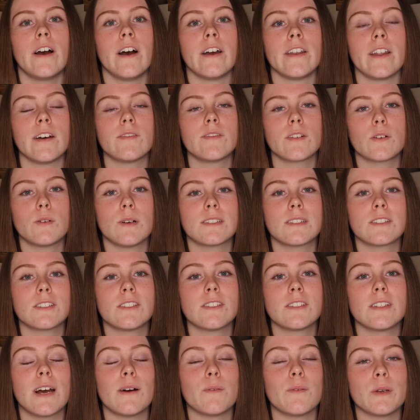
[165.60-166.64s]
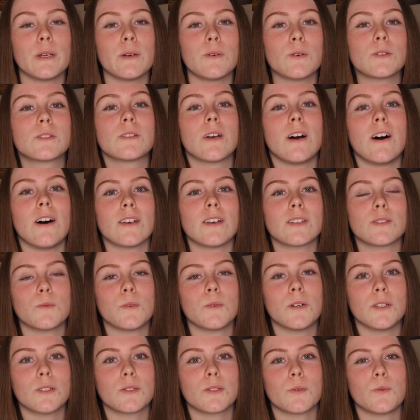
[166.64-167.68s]
Another question that we also asked
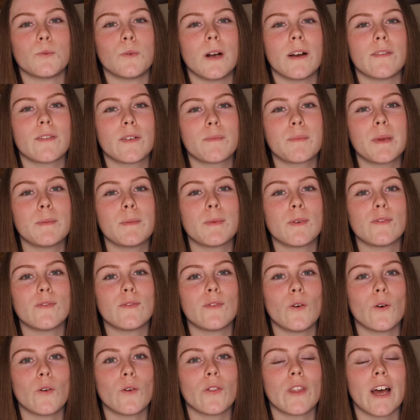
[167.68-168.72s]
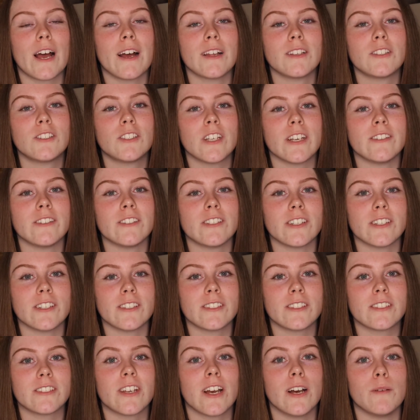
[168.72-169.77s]
was whether people thought that gender
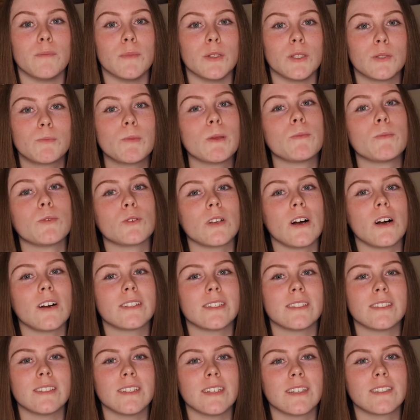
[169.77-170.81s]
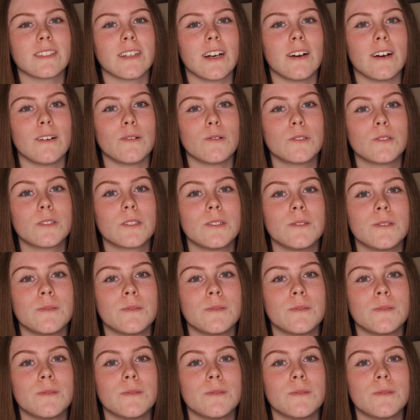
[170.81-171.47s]
determines people's artistic styles.